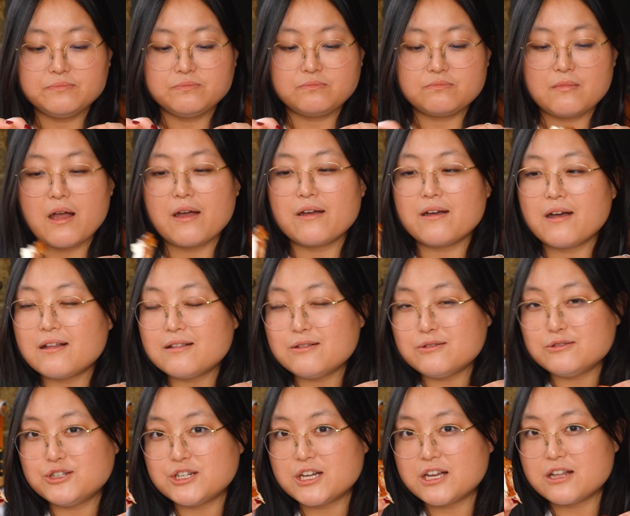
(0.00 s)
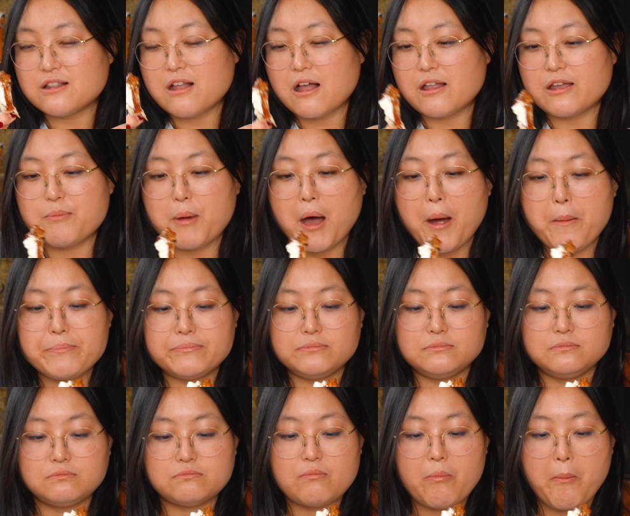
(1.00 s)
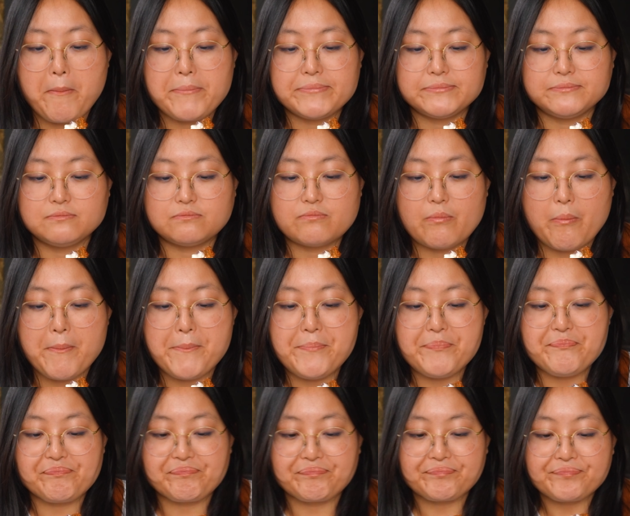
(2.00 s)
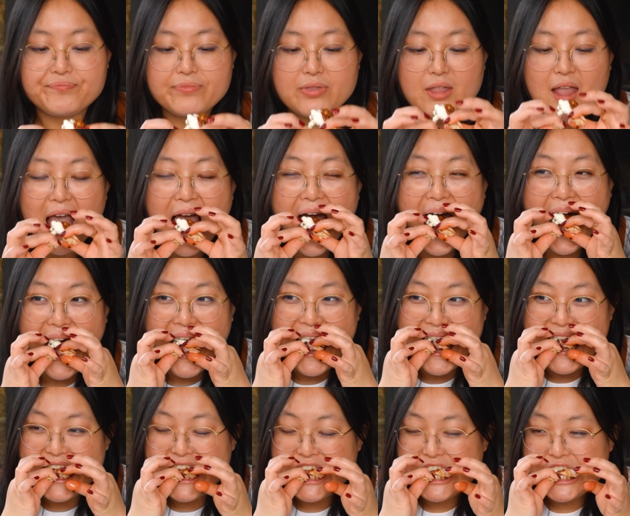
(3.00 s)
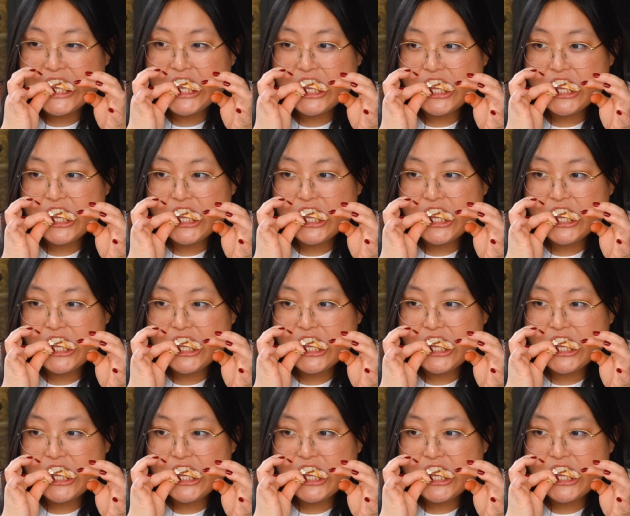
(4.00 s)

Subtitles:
Now I got a little chicken lollipop. You don't take 1 bite out of each side